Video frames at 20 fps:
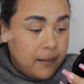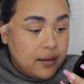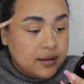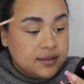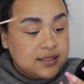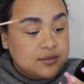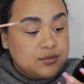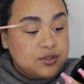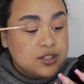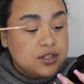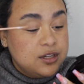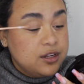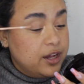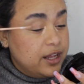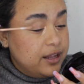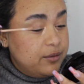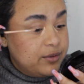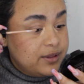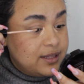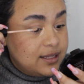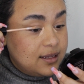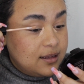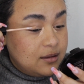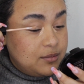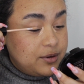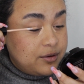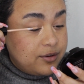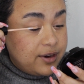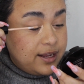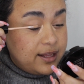So I'm just going to go in with a little
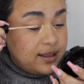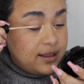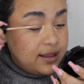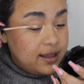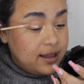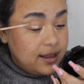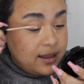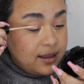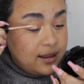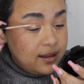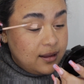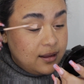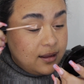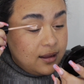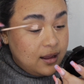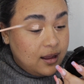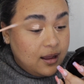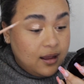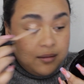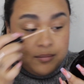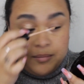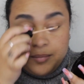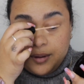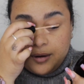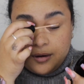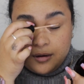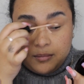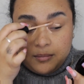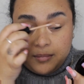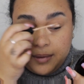bit right there, a
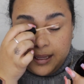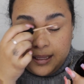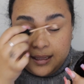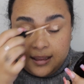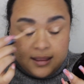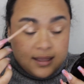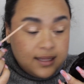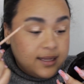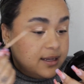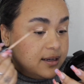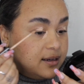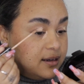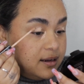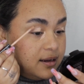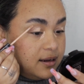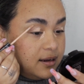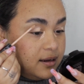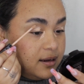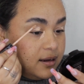bit on my lid.